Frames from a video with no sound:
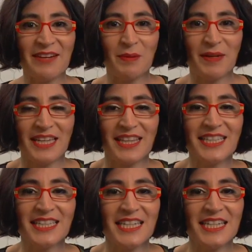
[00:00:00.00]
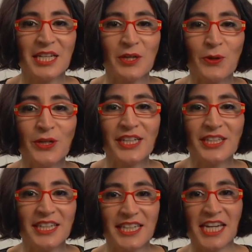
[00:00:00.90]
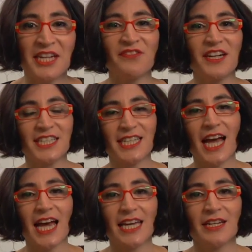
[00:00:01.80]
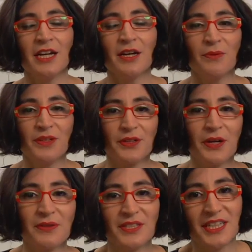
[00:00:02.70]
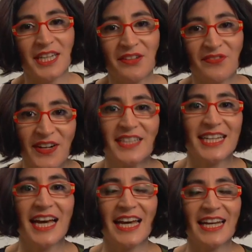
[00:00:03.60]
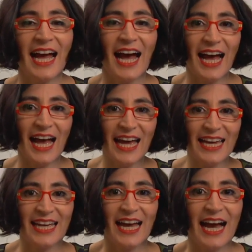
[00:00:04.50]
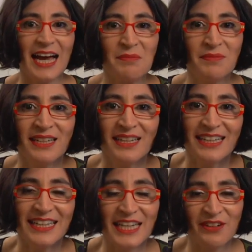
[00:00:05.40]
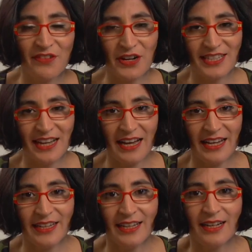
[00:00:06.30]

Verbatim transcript: everybody. This is According to Negin Farsad with your host Negin Farsad. Hi, I'm Negin Farsad.